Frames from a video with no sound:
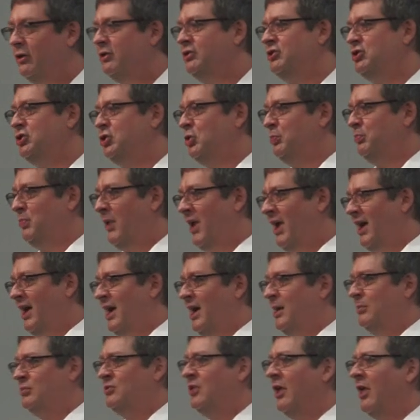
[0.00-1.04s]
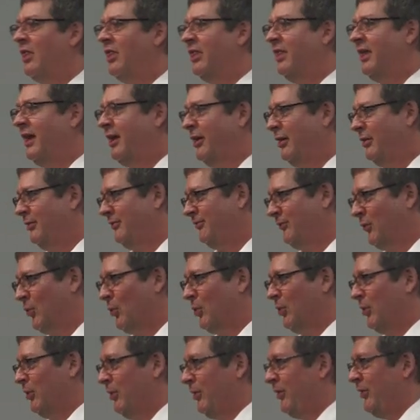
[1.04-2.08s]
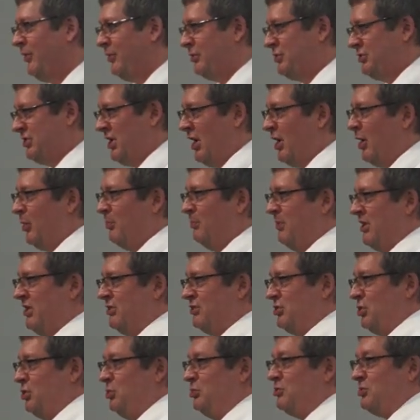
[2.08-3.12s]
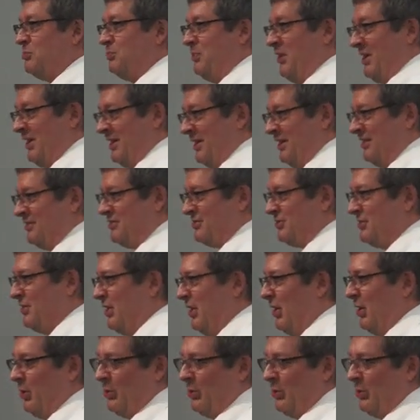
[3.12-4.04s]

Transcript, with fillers: are two pipes, therefore there shall be two spigots,